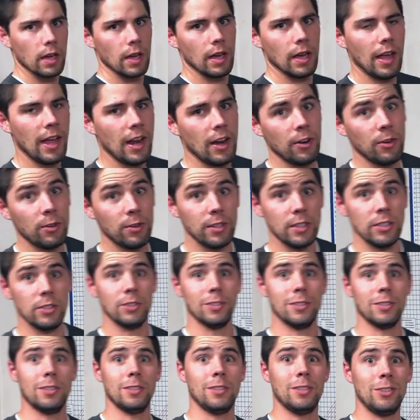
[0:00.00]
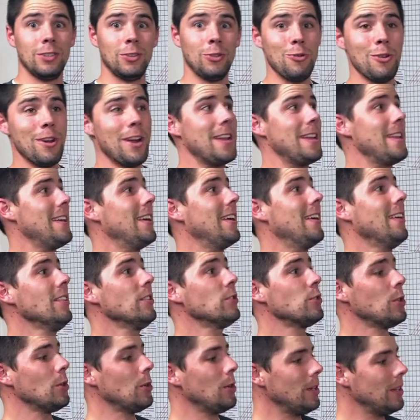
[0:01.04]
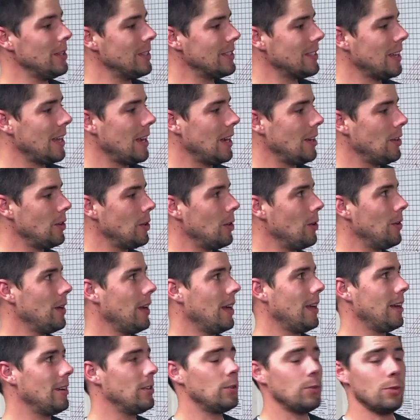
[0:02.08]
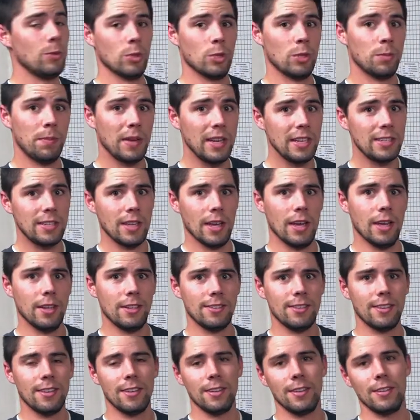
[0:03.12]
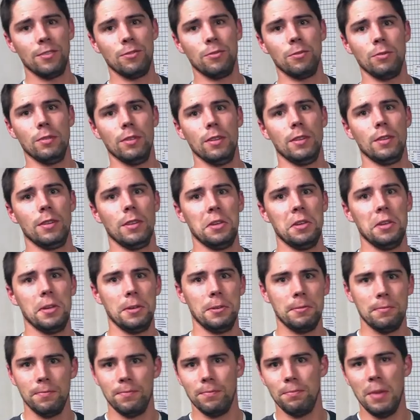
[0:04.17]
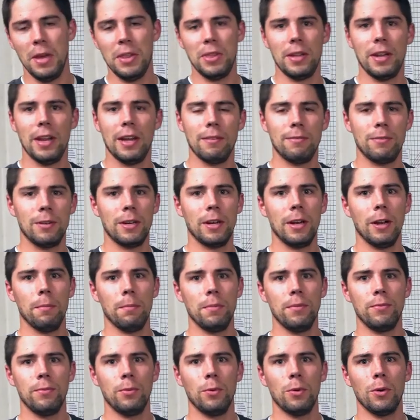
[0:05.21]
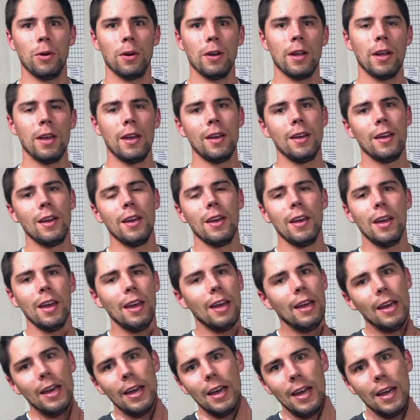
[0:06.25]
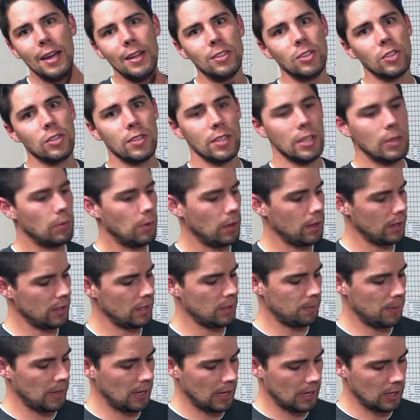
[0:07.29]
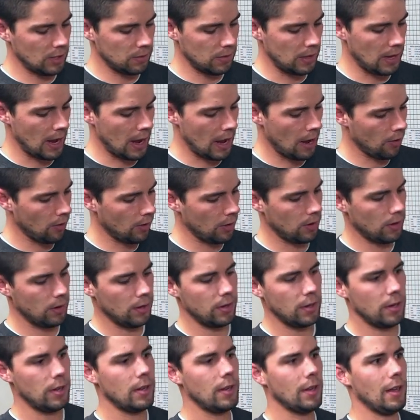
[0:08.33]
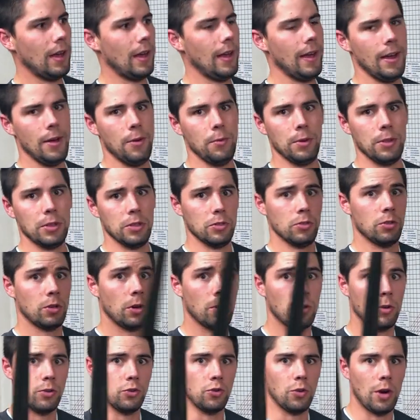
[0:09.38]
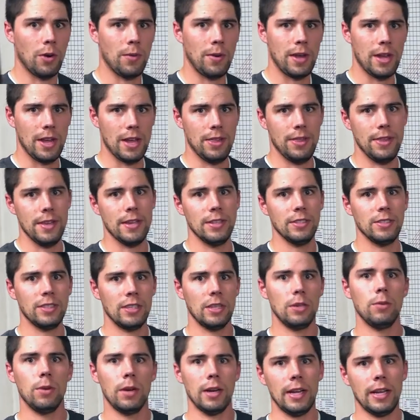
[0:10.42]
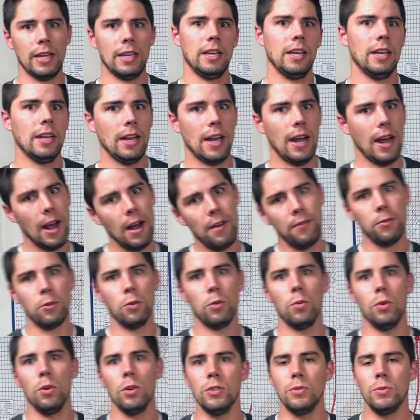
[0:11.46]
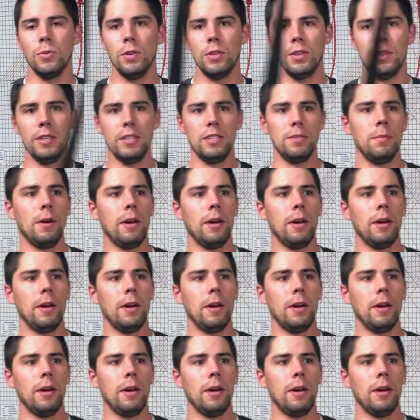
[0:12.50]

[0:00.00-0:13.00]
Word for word: I had a really just good idea, so I decided to go ahead and do a speed test with the method I figured out before, and just see what the speed is now and with the current draw weight, and then see what I can get it afterwards with these